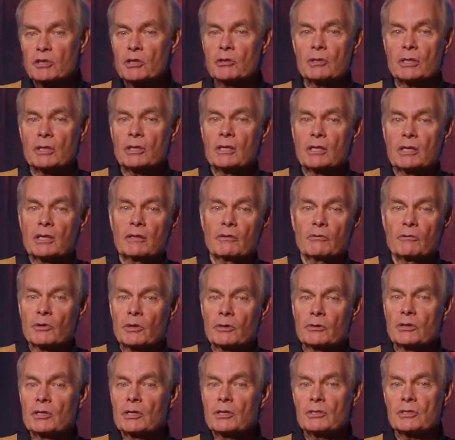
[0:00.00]
You can live
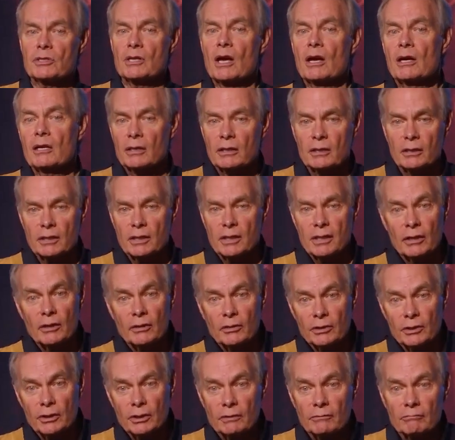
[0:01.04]
with it, it's not going to
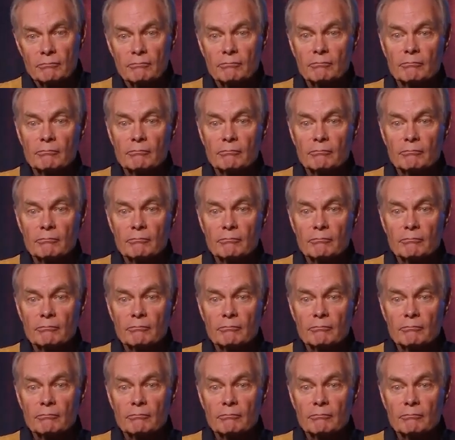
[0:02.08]
kill you.